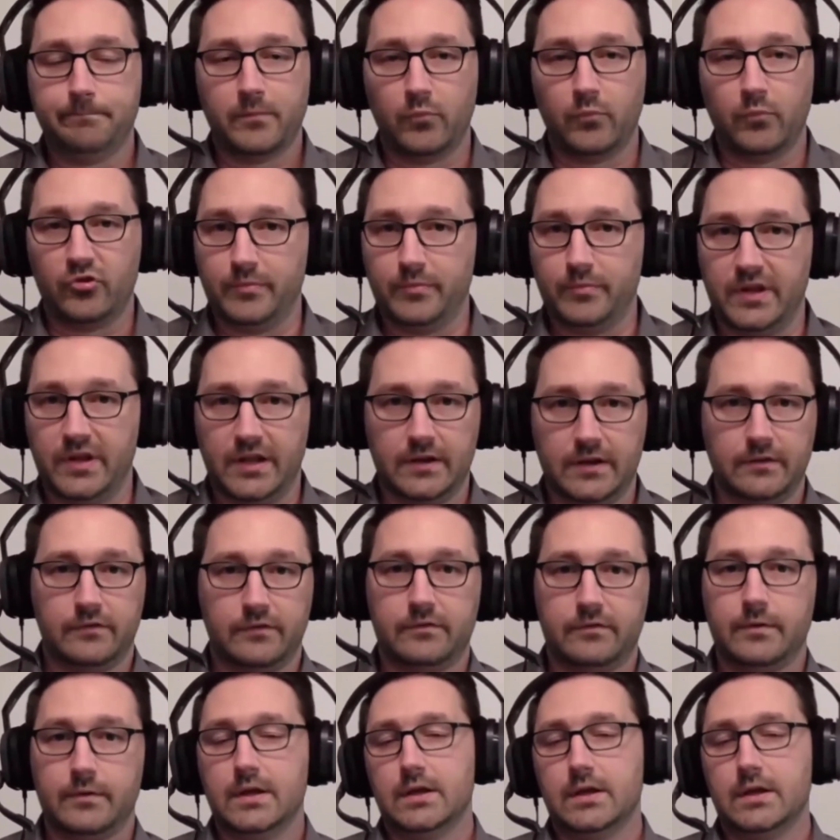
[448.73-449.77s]
which means
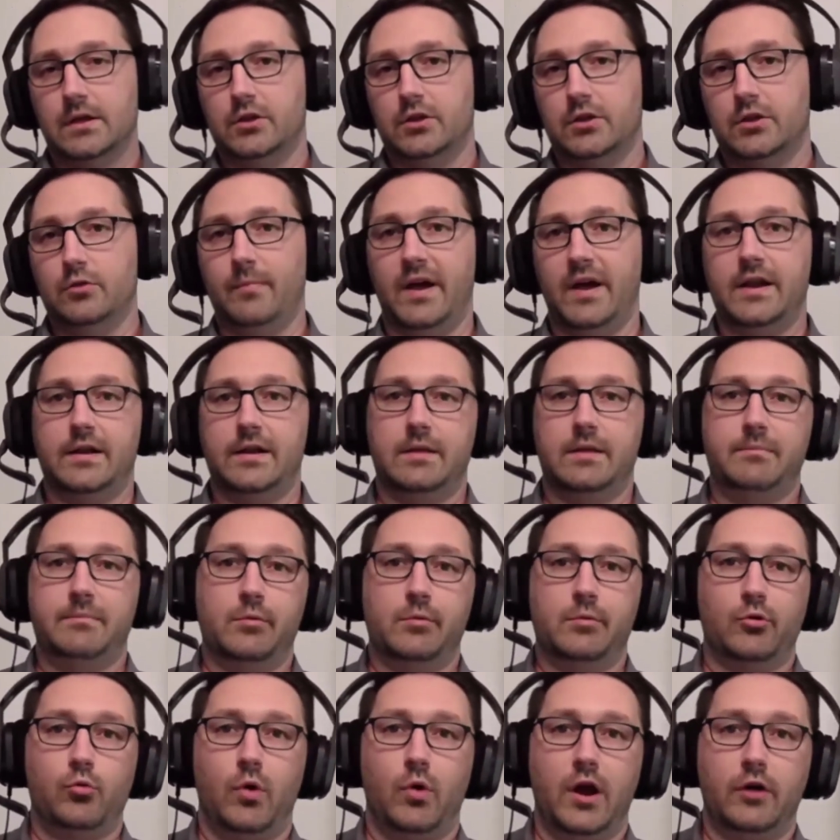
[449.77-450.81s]
you might be
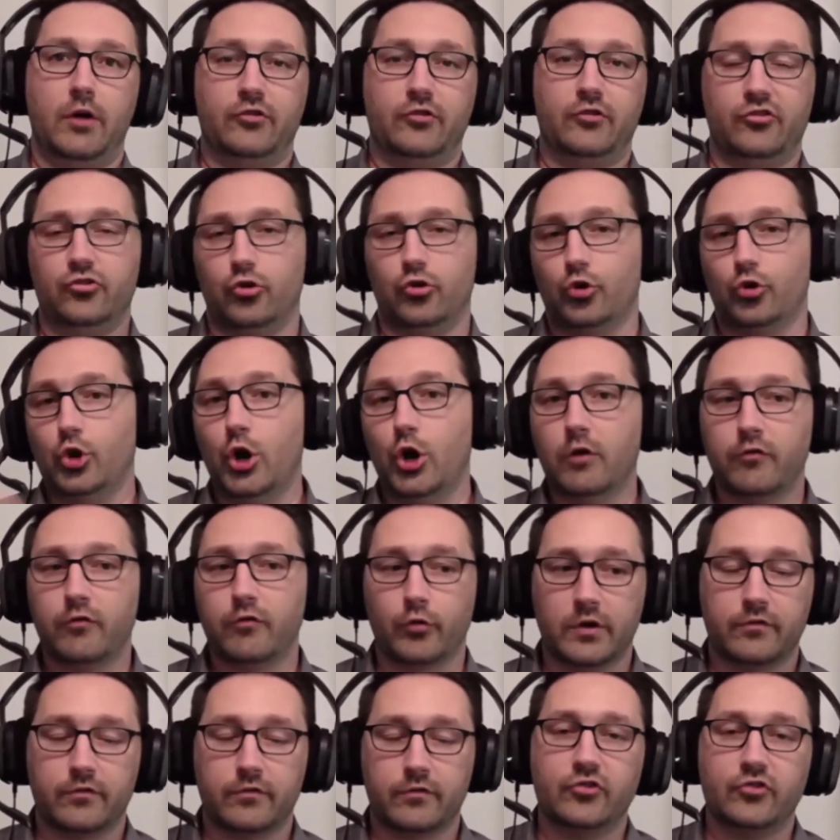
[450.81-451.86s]
required to turn over
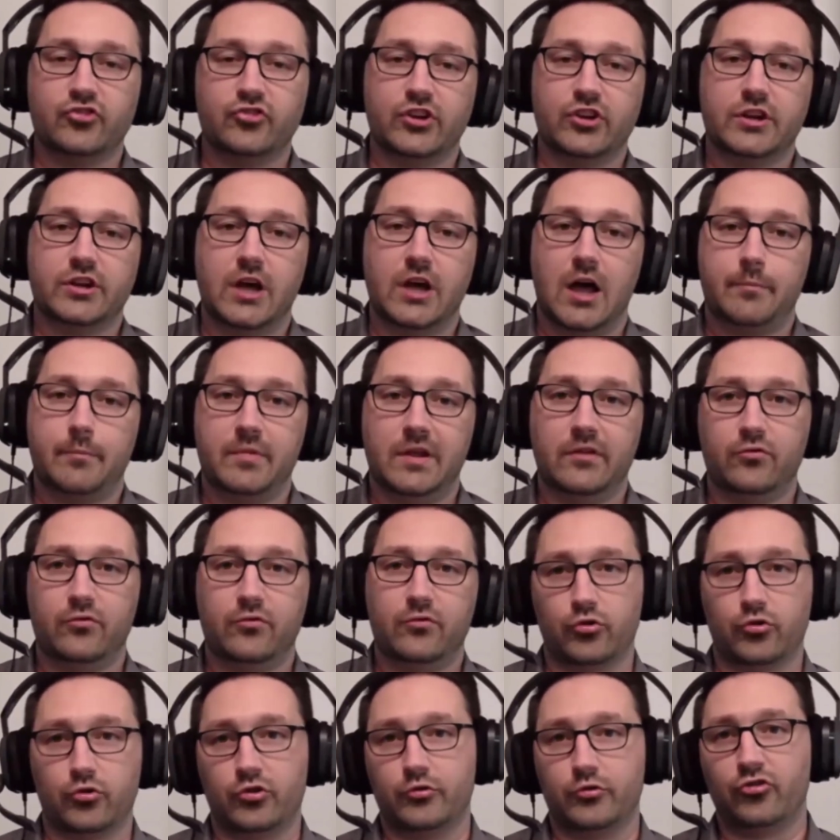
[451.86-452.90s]
infringing copies
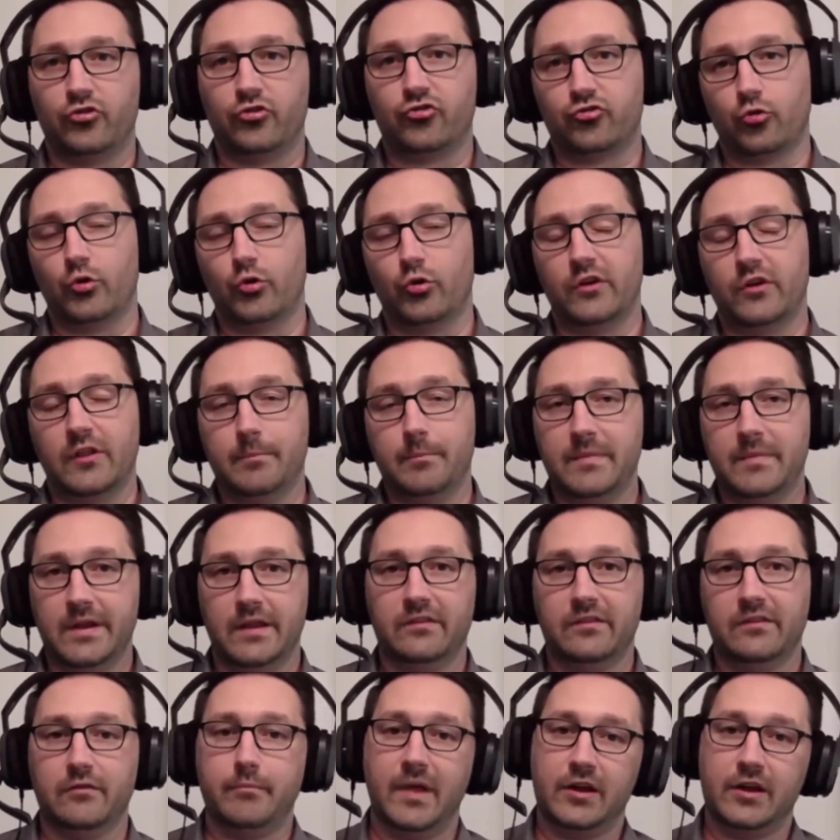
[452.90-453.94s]
or to destroy the
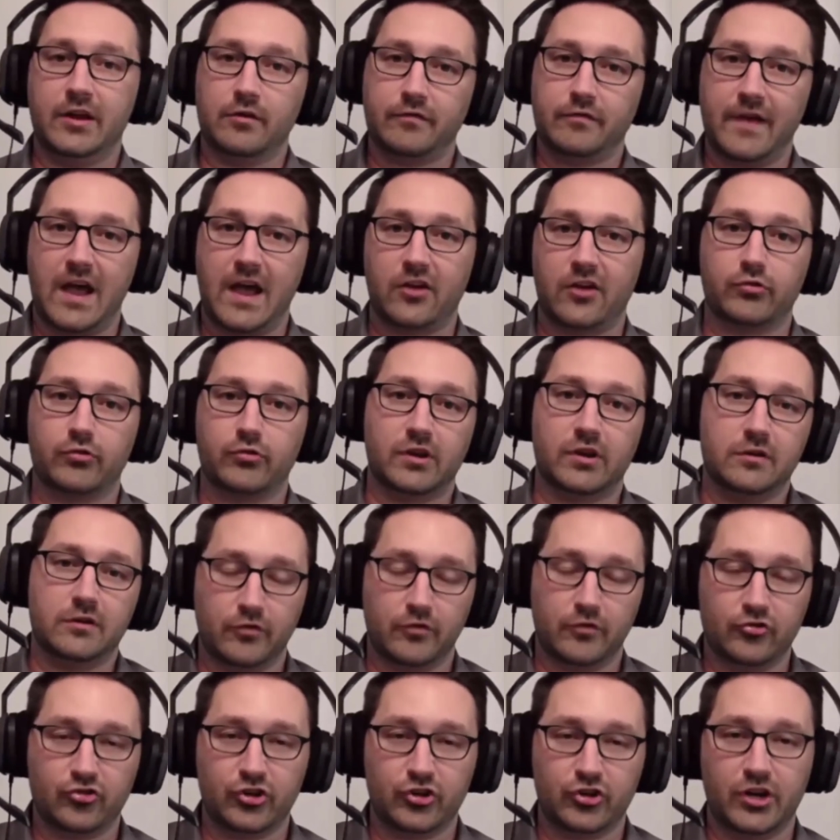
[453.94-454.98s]
means of manufacturing
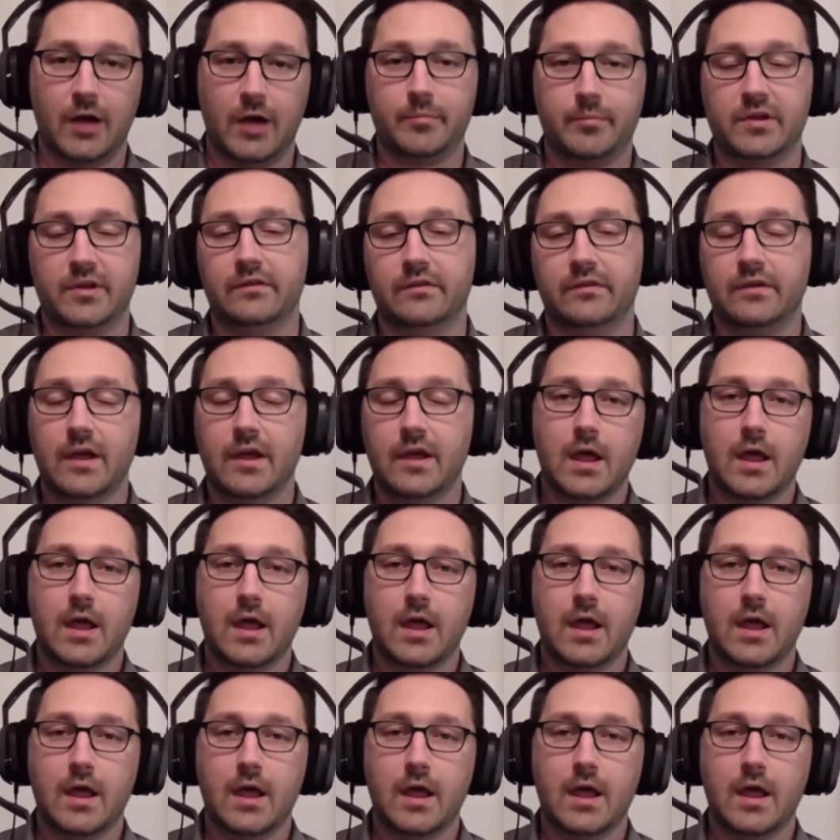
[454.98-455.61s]
infringing copies,